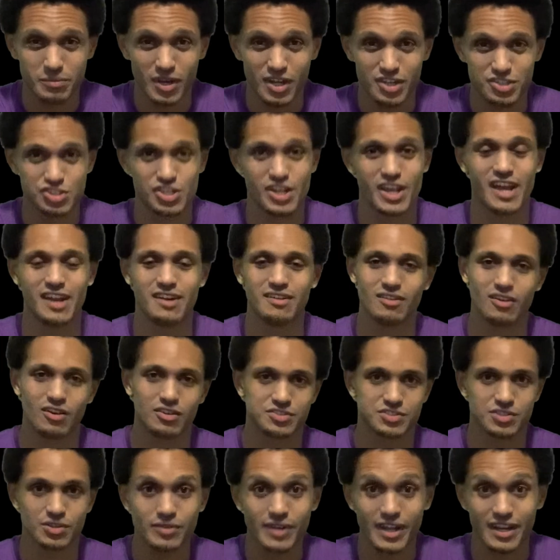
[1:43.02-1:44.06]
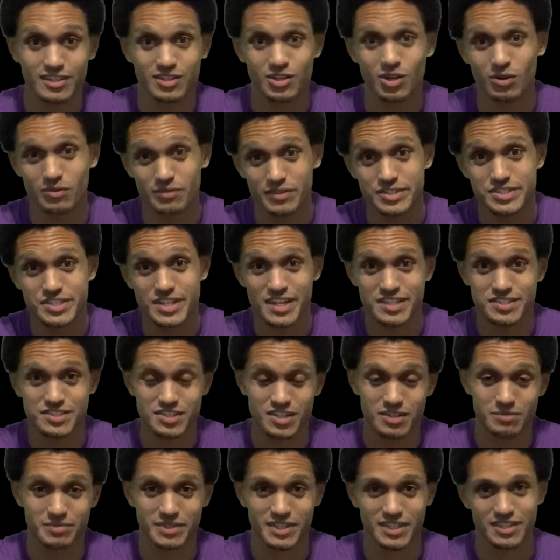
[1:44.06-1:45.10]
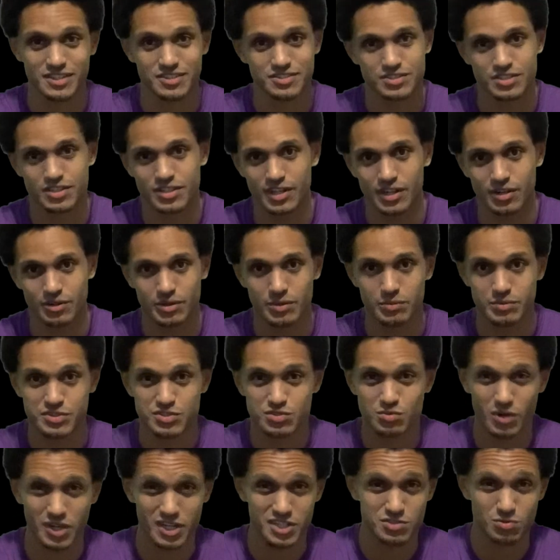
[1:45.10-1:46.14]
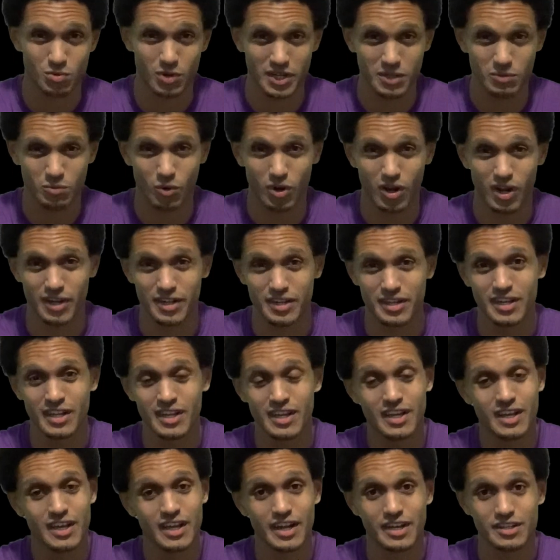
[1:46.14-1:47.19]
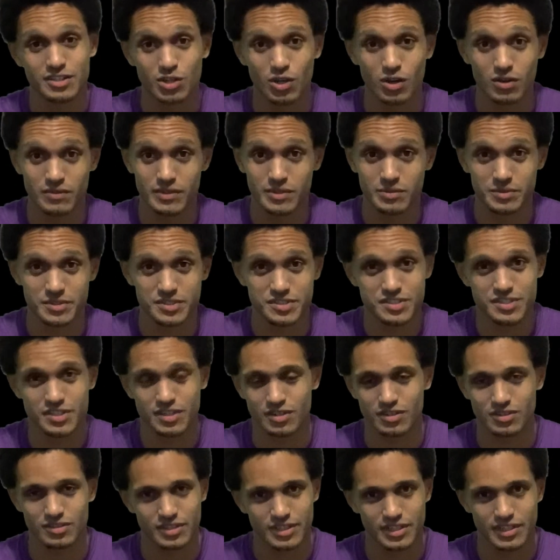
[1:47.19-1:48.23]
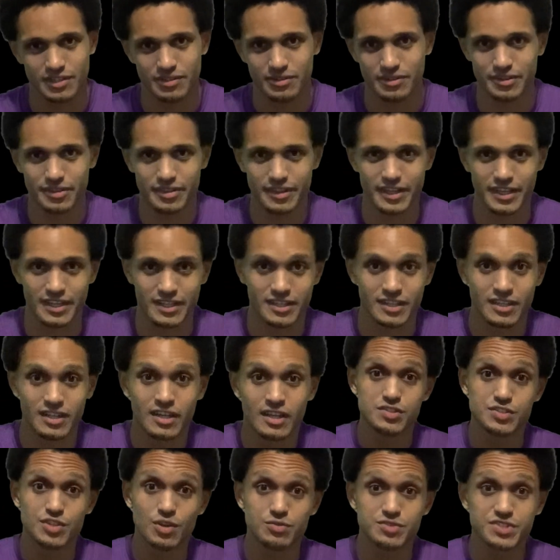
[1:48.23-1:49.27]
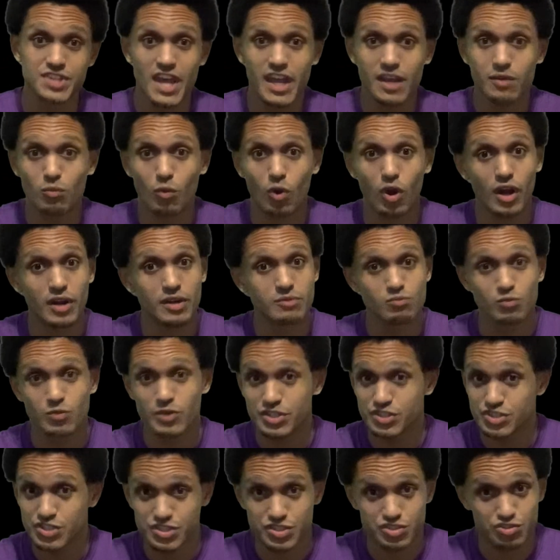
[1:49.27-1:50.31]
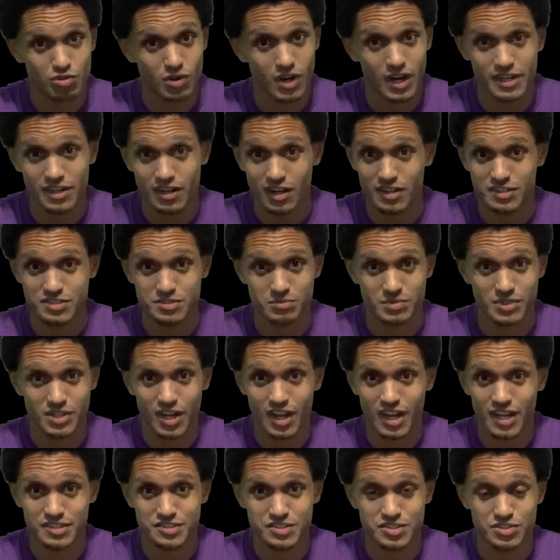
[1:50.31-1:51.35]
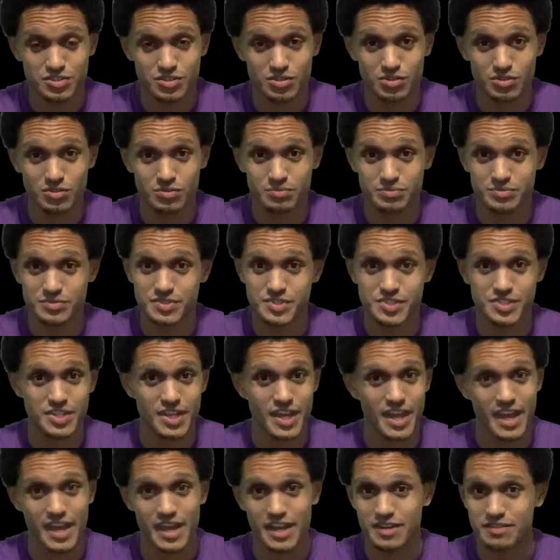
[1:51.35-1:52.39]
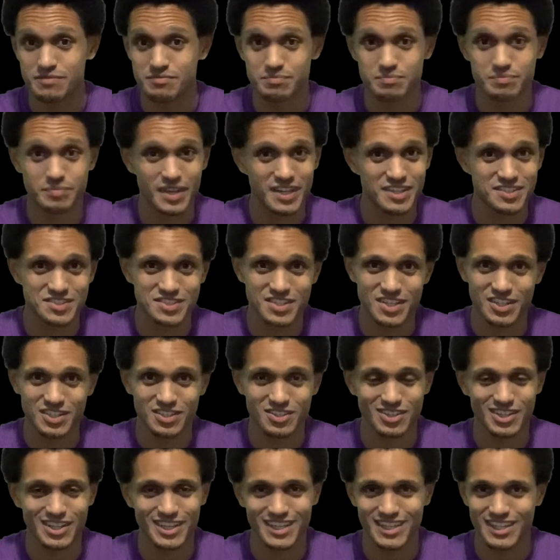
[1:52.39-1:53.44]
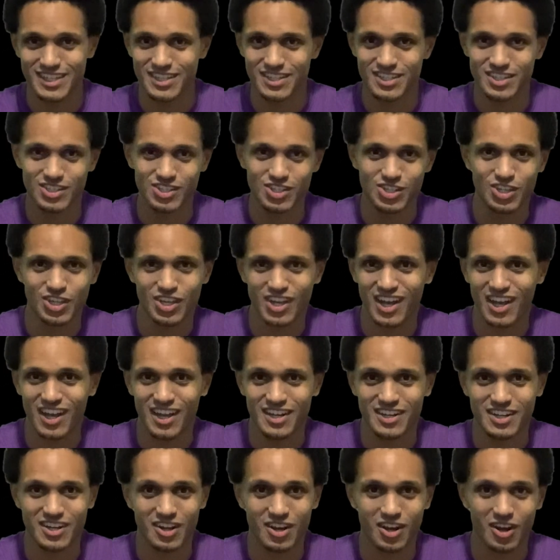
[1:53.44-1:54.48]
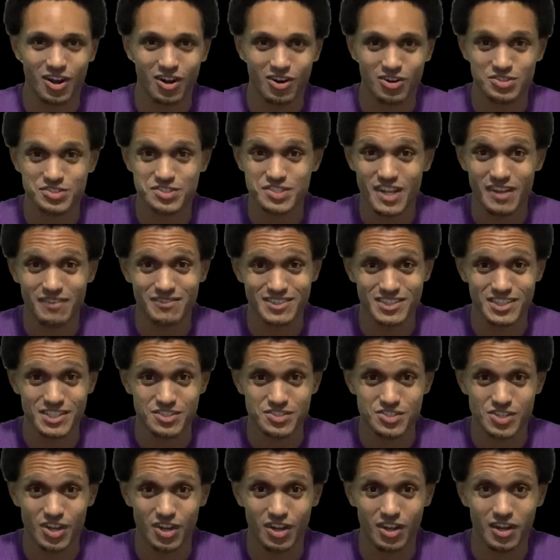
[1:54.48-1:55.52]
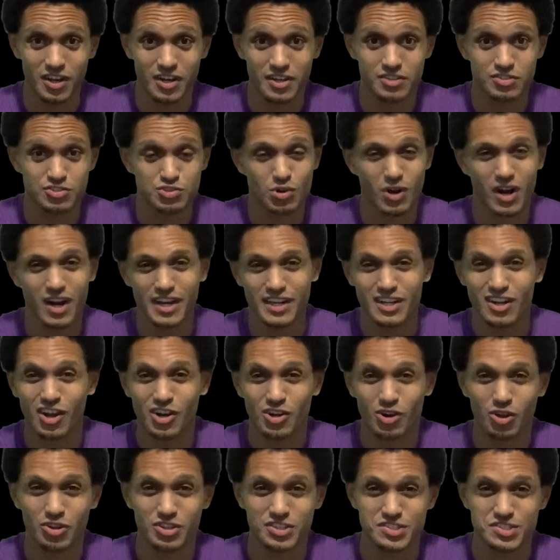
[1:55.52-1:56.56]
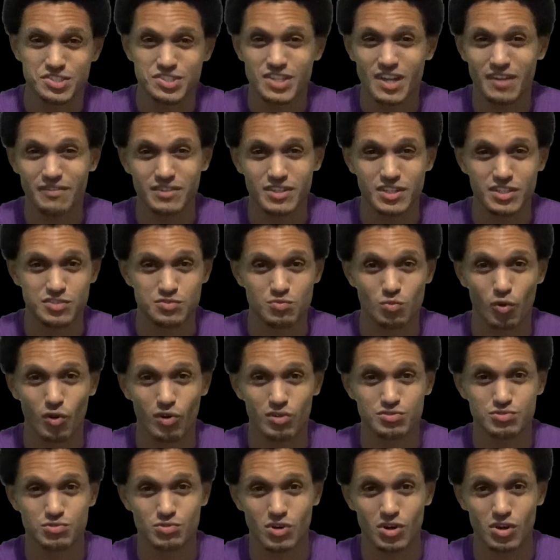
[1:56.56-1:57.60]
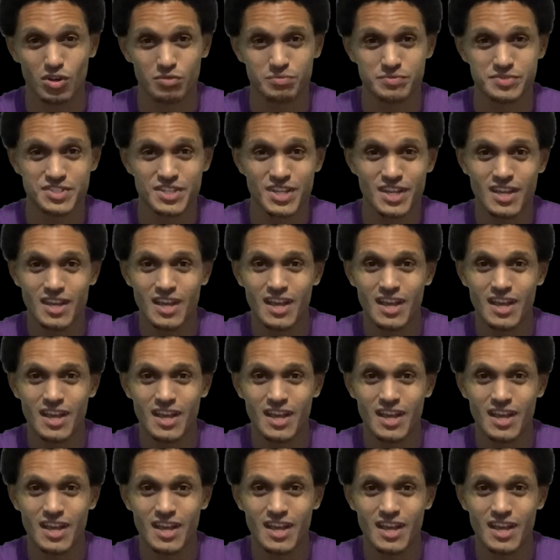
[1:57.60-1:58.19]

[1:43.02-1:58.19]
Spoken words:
much, and also get COVID tested because, you know, it was 2021 and COVID was still, you know, a thing. So day one, we just tried on some costumes and basically got our 70s on, trying on all these 70s wardrobes.